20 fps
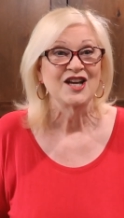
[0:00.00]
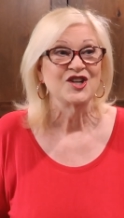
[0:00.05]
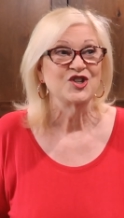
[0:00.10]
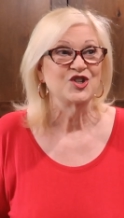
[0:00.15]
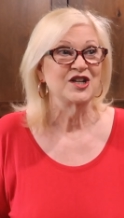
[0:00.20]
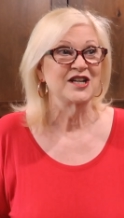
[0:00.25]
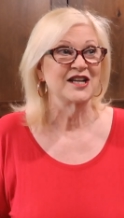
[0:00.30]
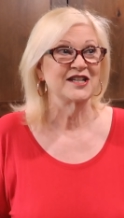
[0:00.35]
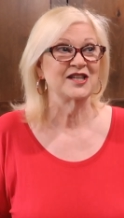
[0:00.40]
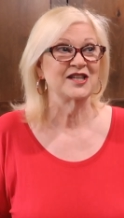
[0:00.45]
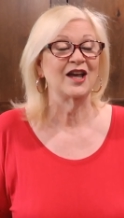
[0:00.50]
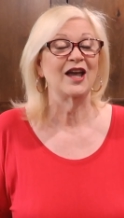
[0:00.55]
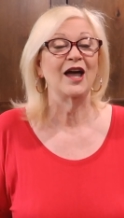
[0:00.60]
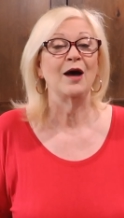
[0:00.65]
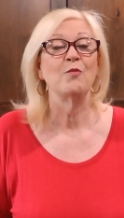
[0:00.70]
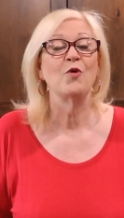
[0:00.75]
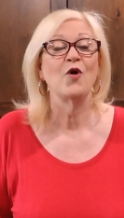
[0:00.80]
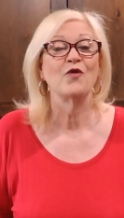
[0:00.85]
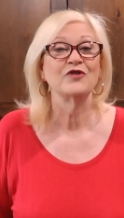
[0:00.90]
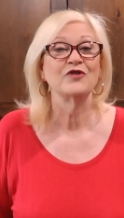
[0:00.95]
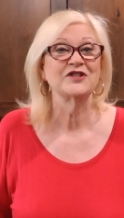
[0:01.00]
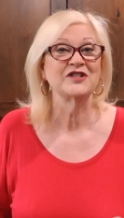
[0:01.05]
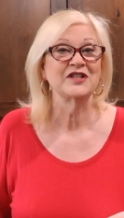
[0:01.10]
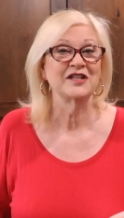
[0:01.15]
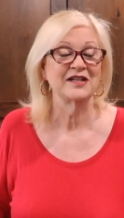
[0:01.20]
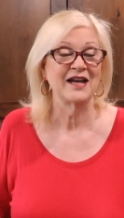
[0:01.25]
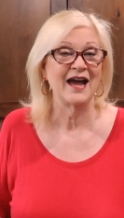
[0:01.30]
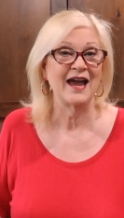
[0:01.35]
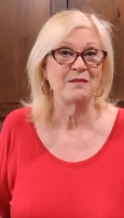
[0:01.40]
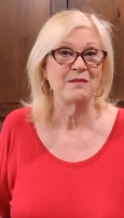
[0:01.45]
She doesn't come over
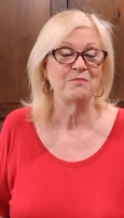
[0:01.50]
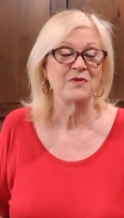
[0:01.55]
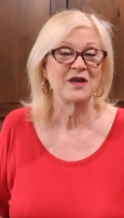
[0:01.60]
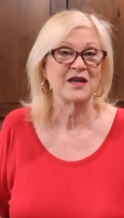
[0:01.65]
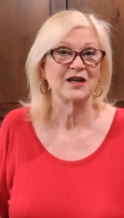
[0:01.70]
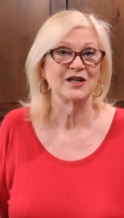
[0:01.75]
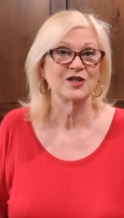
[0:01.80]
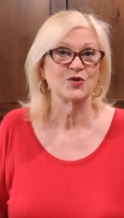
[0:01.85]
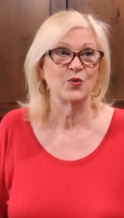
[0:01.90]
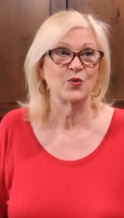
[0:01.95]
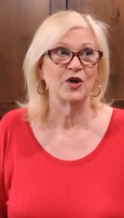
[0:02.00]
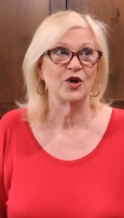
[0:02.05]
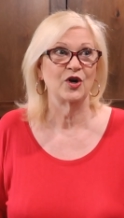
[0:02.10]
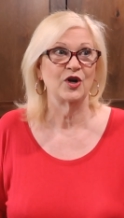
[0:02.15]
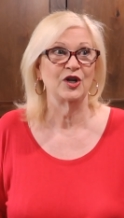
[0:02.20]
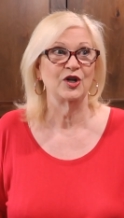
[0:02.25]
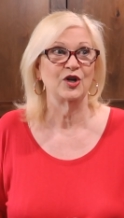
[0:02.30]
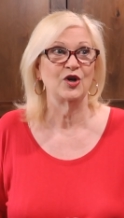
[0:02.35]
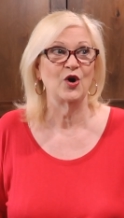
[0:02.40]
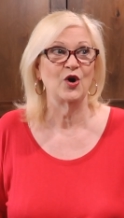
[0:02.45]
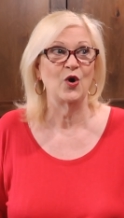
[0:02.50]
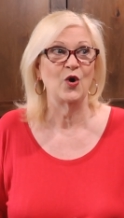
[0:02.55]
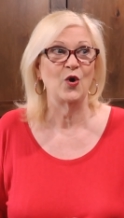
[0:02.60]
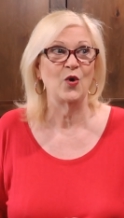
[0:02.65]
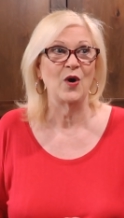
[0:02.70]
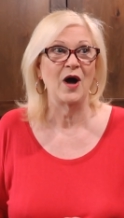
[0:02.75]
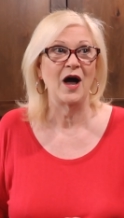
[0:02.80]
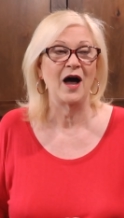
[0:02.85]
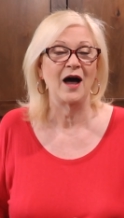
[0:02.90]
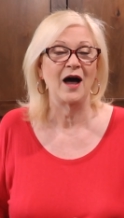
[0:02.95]
tonight because we're gonna
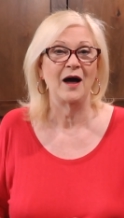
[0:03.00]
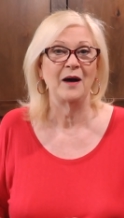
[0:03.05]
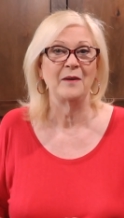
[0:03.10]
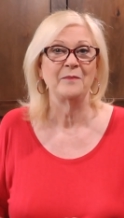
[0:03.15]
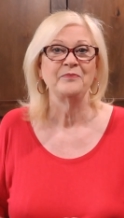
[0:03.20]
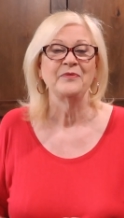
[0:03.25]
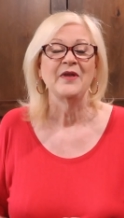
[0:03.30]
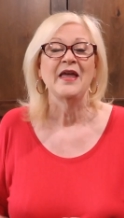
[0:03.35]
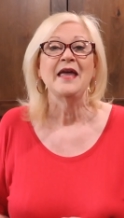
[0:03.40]
go uh,